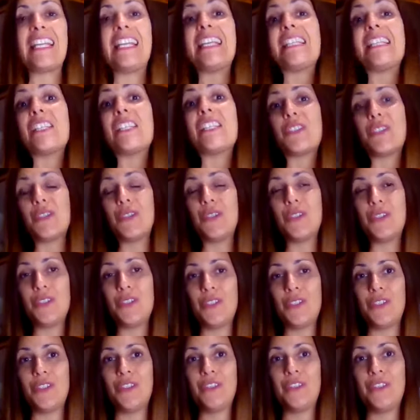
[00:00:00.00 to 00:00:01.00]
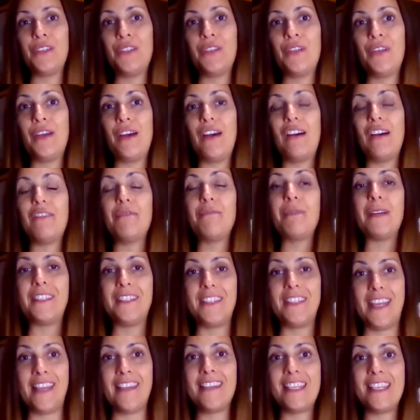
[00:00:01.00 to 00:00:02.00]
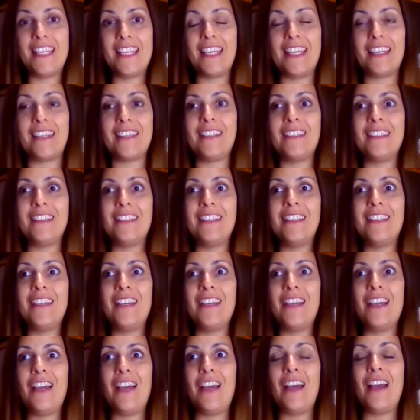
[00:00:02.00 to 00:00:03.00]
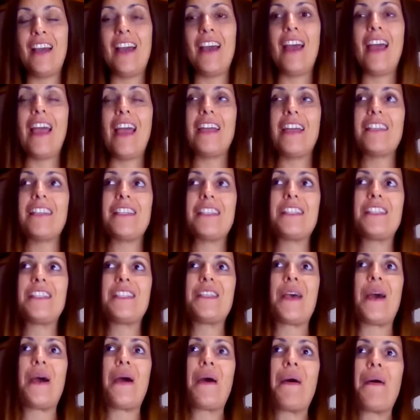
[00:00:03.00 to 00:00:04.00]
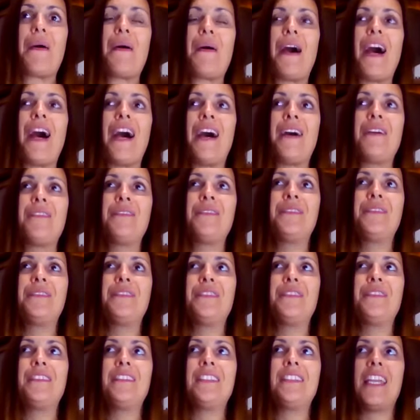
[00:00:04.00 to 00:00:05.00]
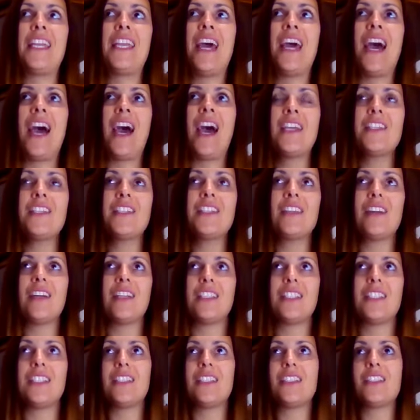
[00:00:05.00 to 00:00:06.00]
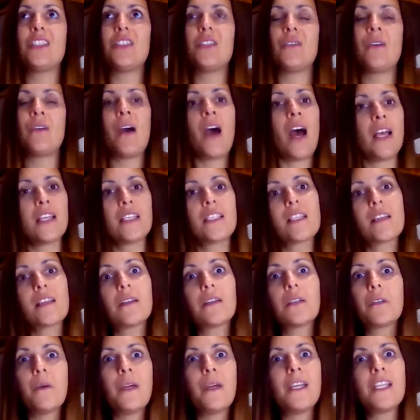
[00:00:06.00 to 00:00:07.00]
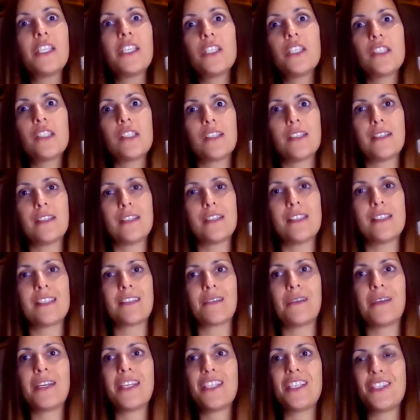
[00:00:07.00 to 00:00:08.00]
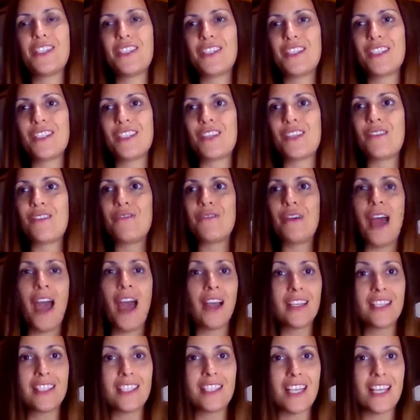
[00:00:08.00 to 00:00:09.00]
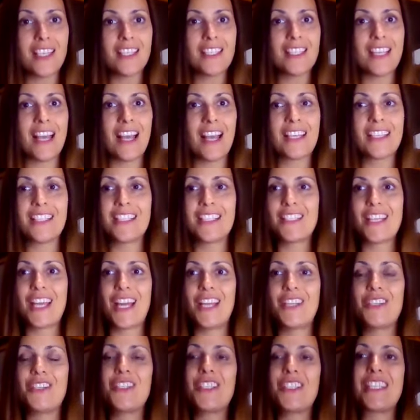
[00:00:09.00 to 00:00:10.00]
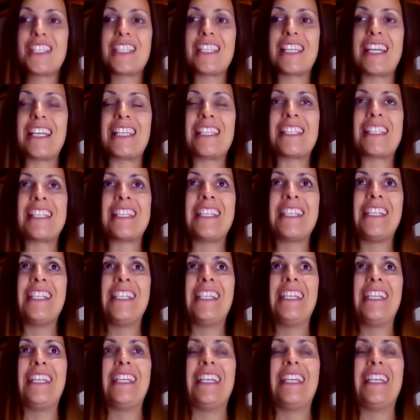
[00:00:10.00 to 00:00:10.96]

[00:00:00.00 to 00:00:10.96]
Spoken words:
ghillie suit of pathetic. So then I started to ask questions of access consciousness.